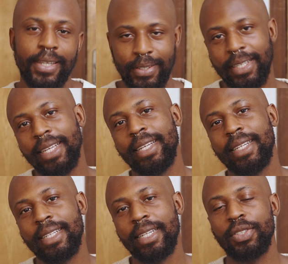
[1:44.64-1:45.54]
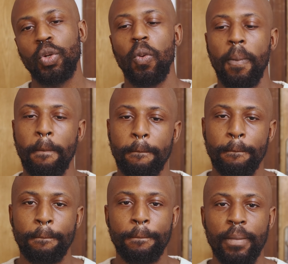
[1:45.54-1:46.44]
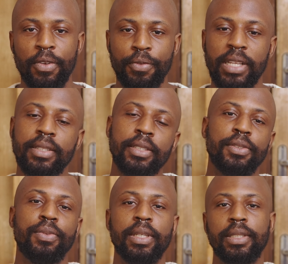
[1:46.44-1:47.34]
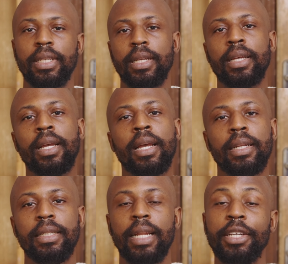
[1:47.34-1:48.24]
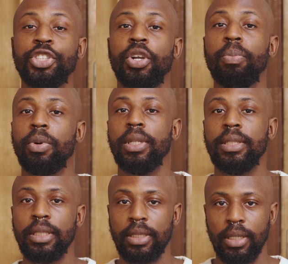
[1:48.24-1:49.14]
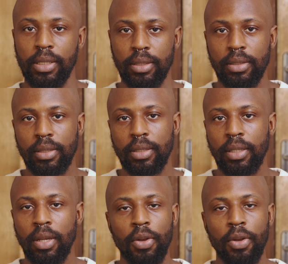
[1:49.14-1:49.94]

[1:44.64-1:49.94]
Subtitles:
Okay, let's go. First things first, the Nigerian politicians